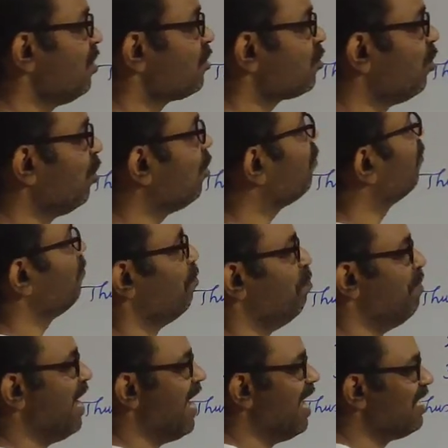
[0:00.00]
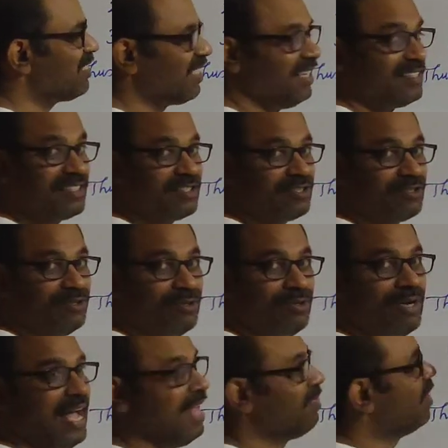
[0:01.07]
So base is
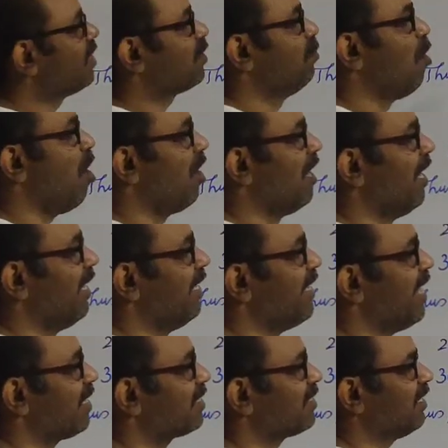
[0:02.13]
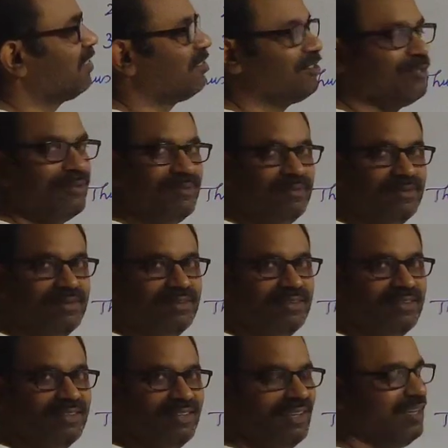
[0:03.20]
2 and the smaller index is 2.
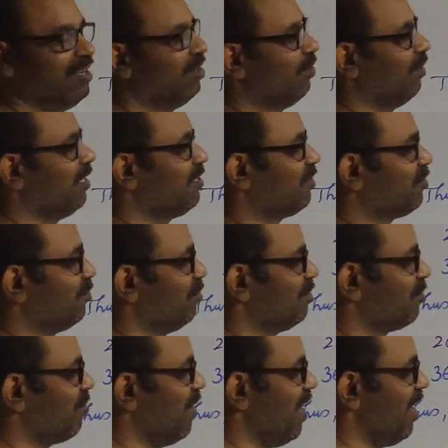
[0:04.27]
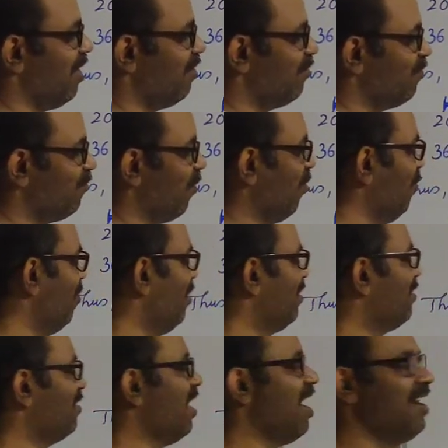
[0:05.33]
What is 2 square? 4.
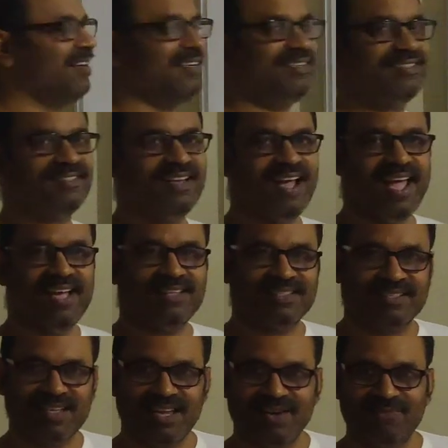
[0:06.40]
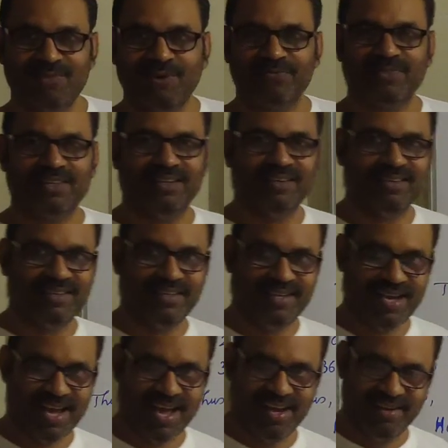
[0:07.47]
That is the HCF of
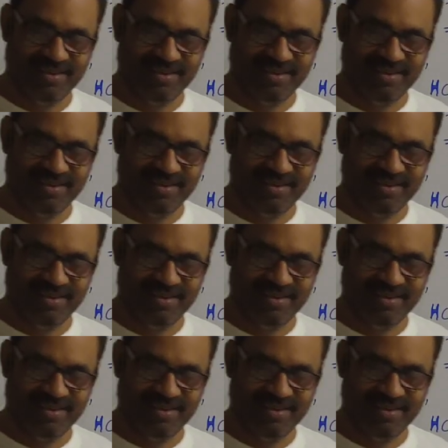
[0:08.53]
20